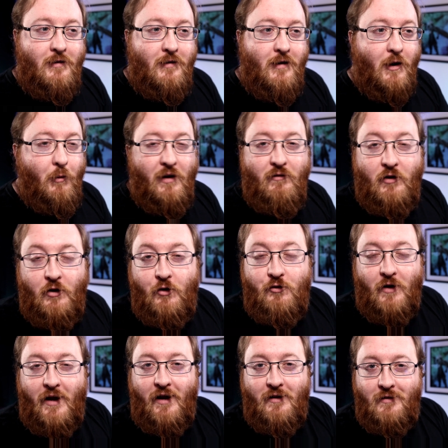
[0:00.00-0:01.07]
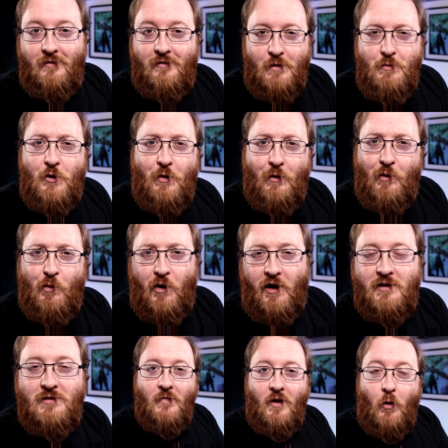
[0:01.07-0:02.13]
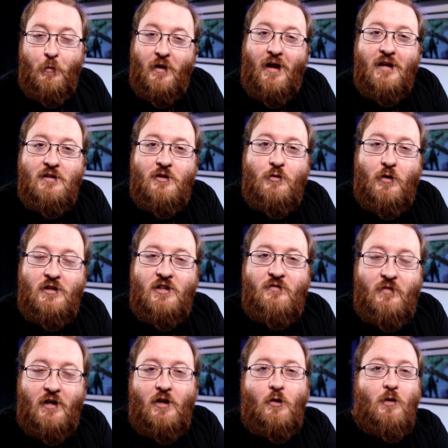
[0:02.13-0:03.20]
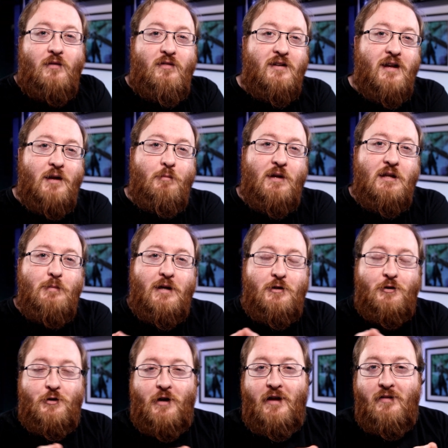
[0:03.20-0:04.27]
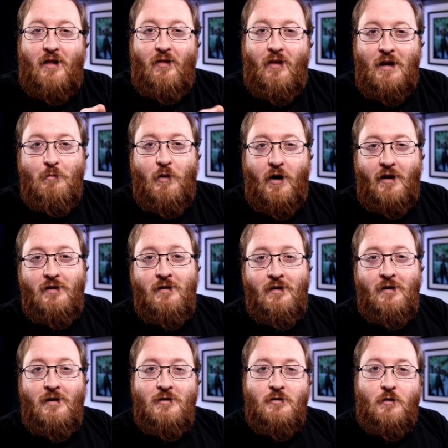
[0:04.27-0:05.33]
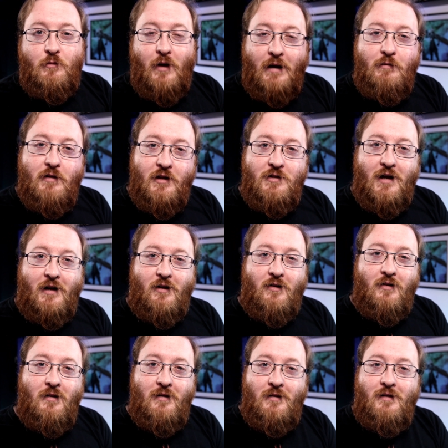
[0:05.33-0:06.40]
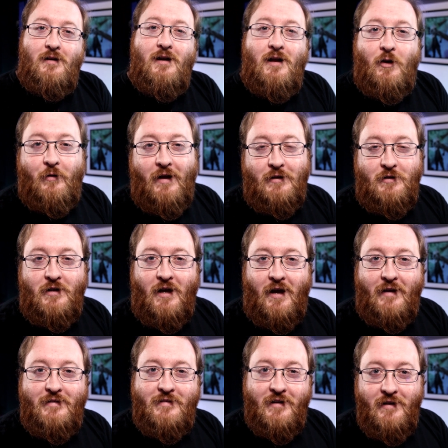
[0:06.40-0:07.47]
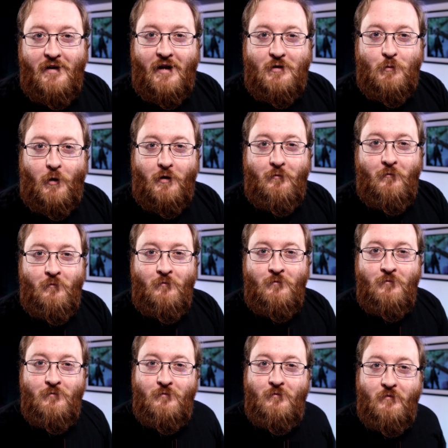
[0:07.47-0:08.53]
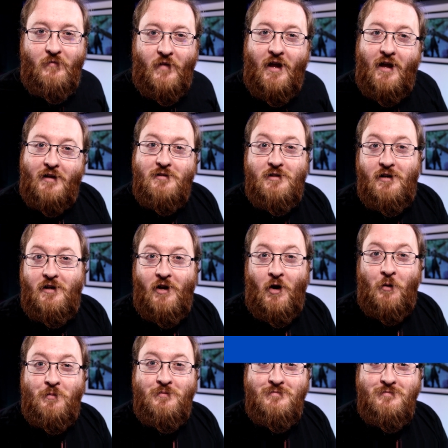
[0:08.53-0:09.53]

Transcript: Anyway, if you do try it, let me know how it works. Hope you guys enjoyed this video. If you did, please make sure you hit that like button, subscribe to the channel. I'll catch you guys in the next one, and cheerio!